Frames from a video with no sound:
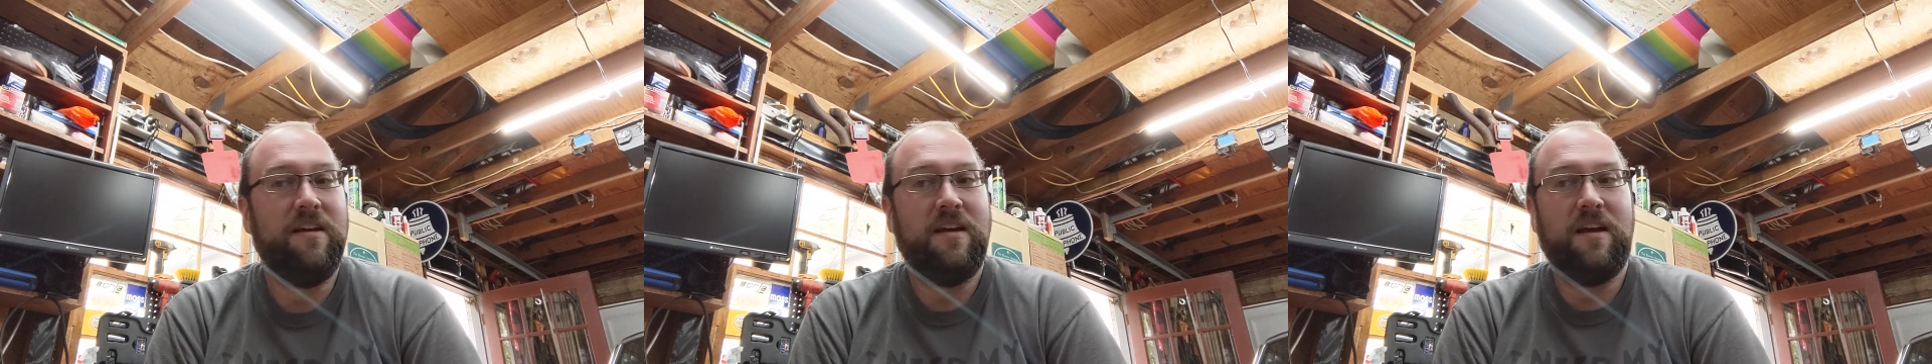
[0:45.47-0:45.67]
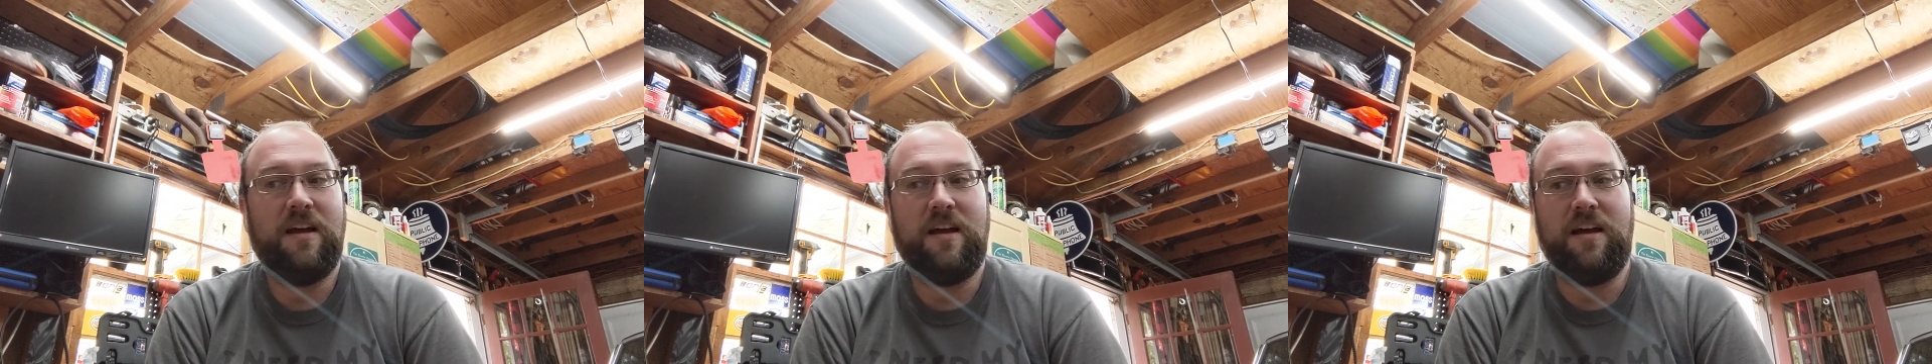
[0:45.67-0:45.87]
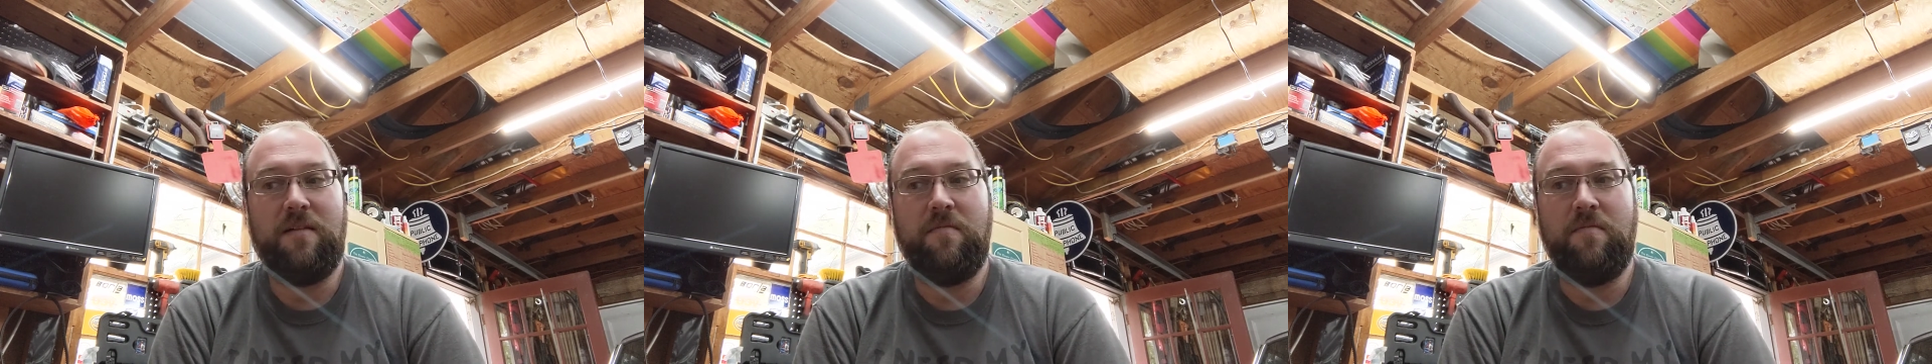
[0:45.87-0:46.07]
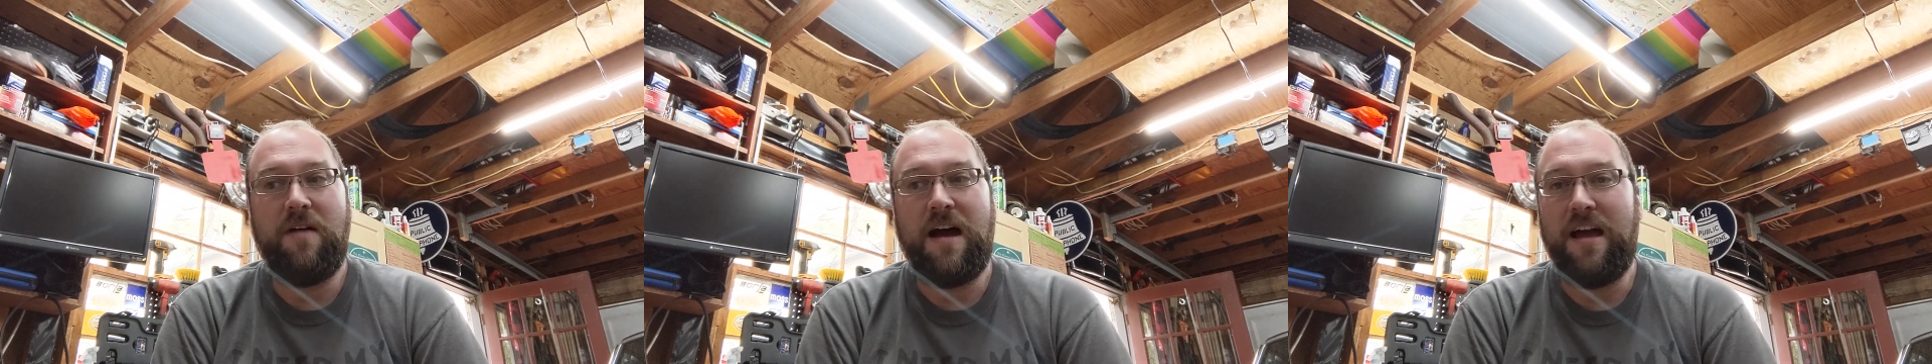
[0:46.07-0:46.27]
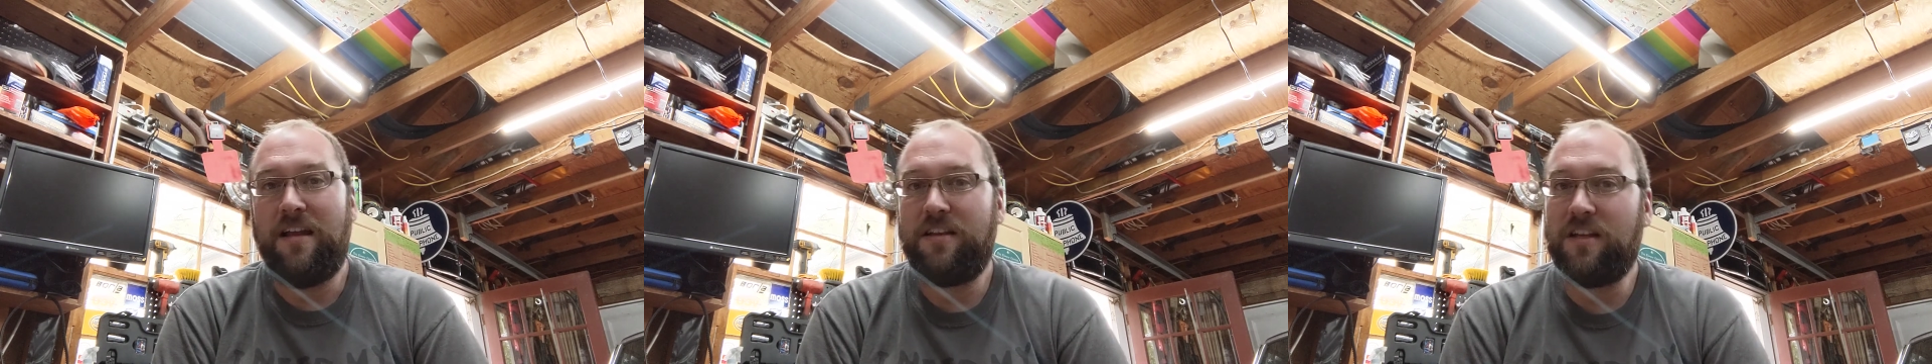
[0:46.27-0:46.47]
I
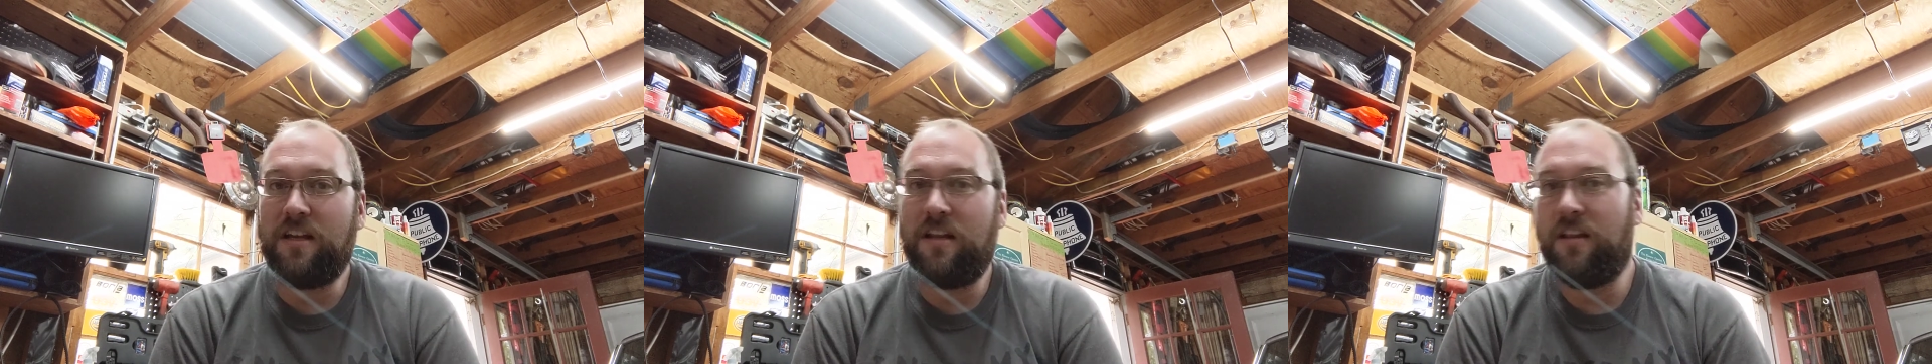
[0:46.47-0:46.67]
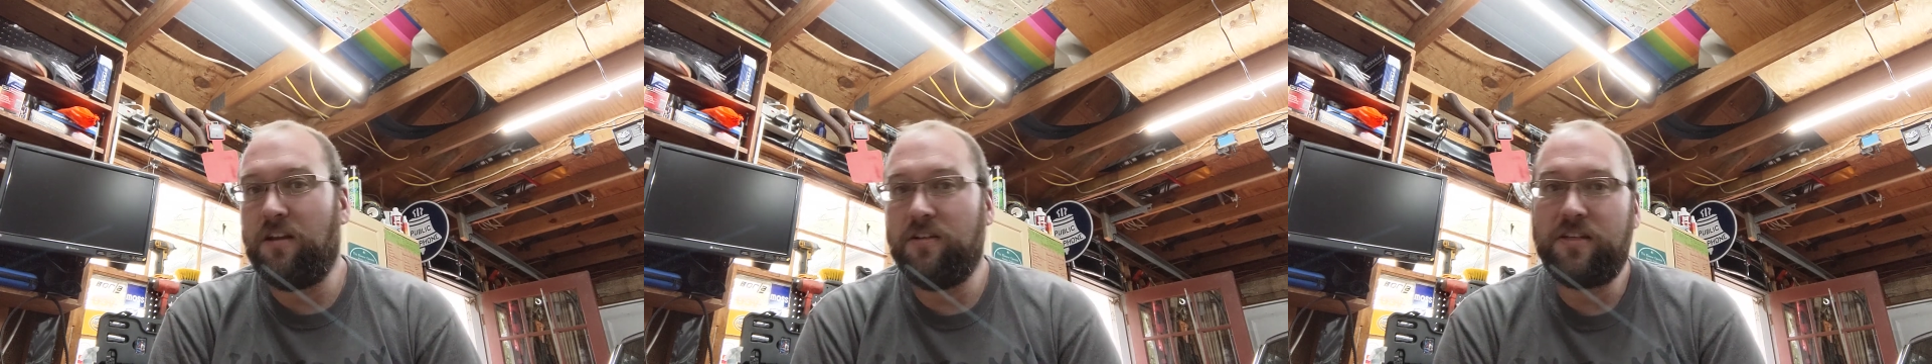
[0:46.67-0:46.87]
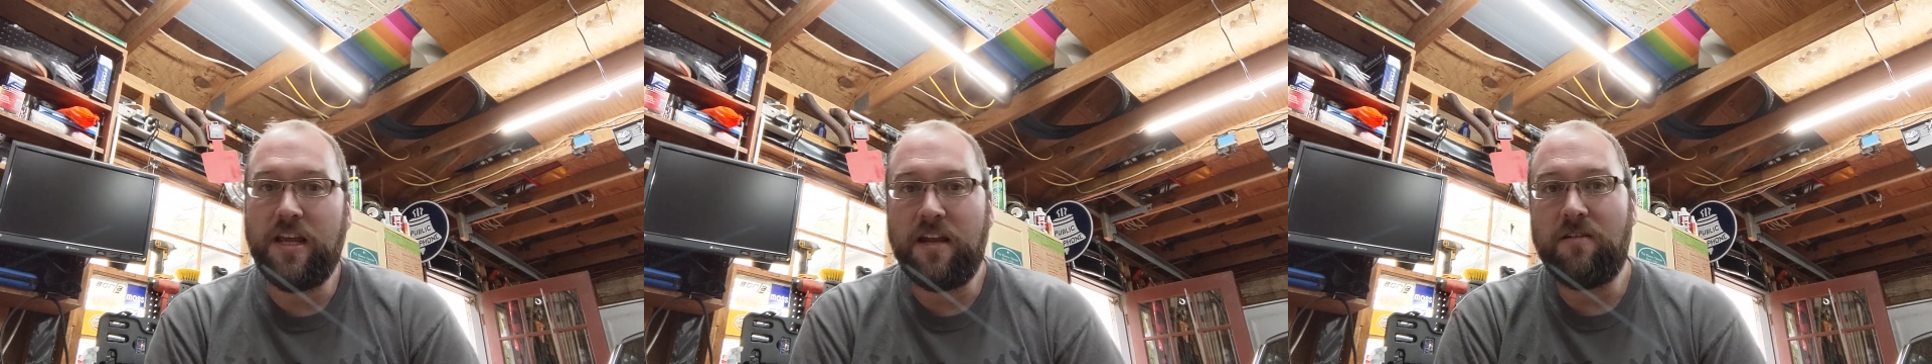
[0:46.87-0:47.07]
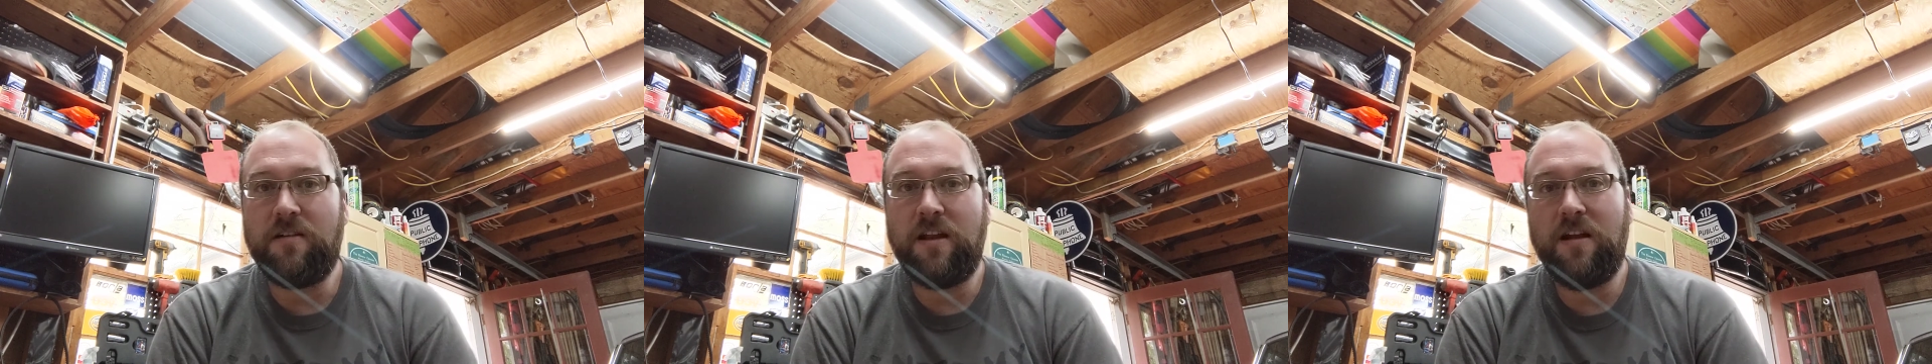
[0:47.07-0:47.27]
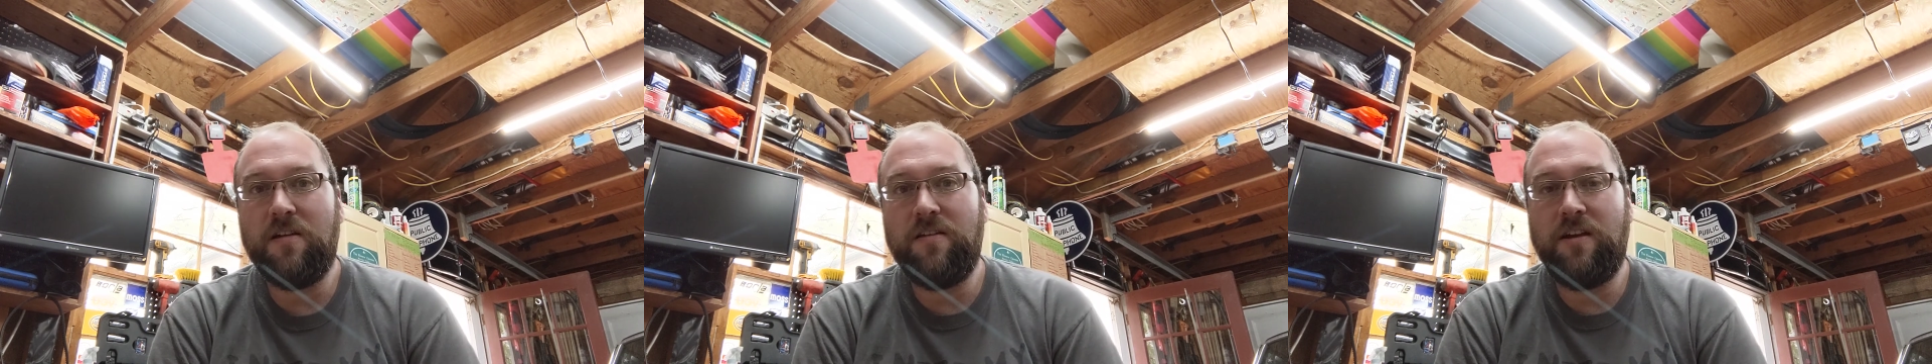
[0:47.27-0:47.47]
had done a little tinkering
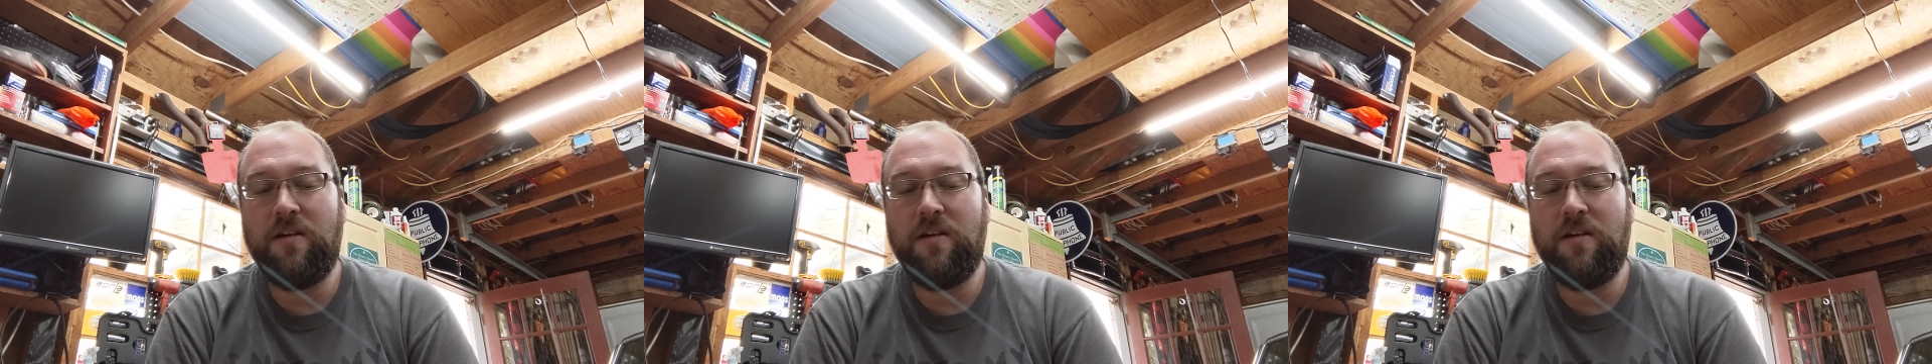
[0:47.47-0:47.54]
here and there,